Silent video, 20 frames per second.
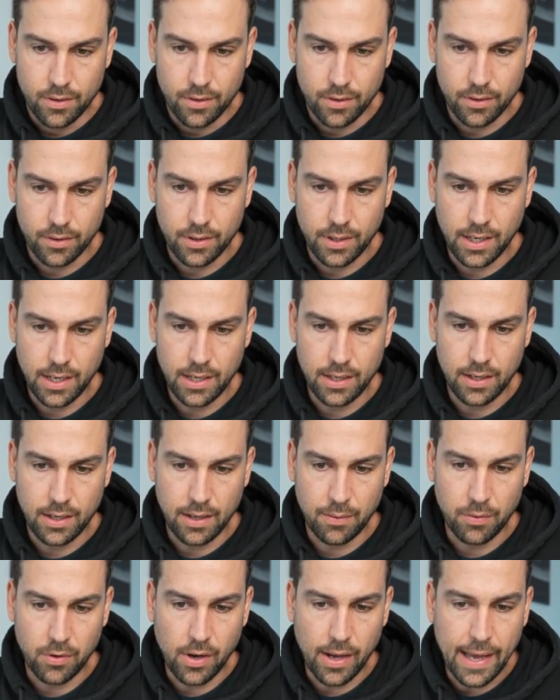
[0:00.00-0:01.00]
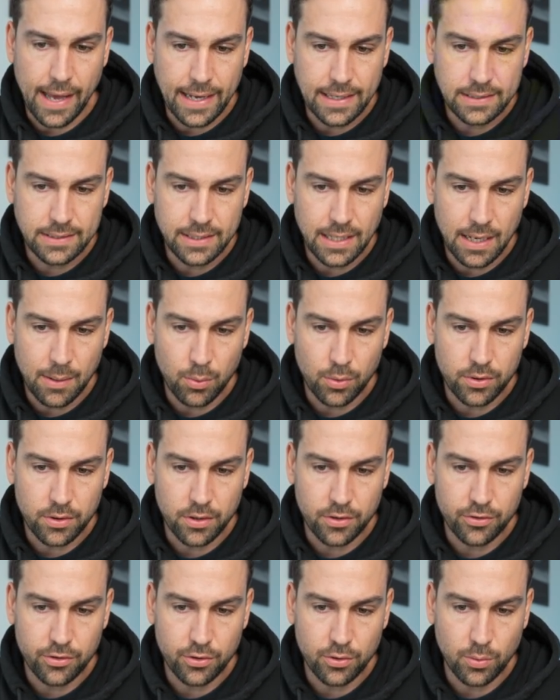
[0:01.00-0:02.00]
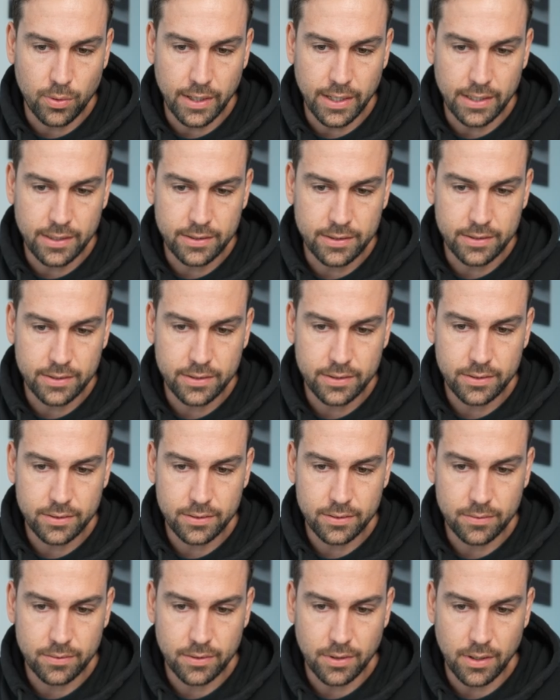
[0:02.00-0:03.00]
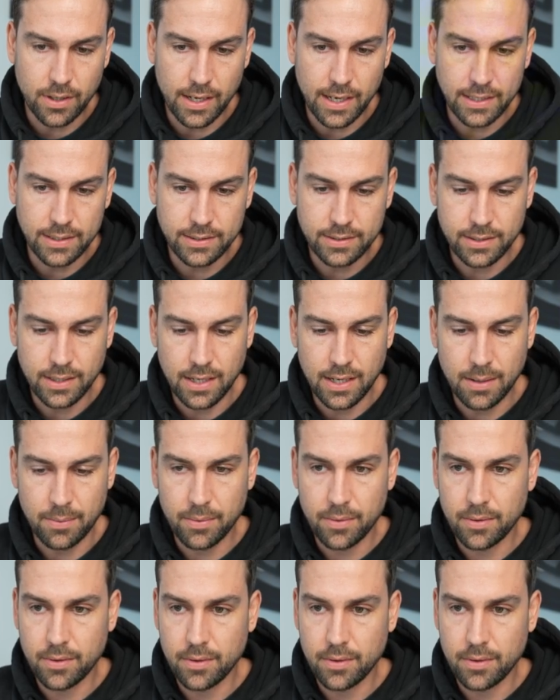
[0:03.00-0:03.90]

Okay, and we've got ASAP, within 2 weeks. We've got ASAP,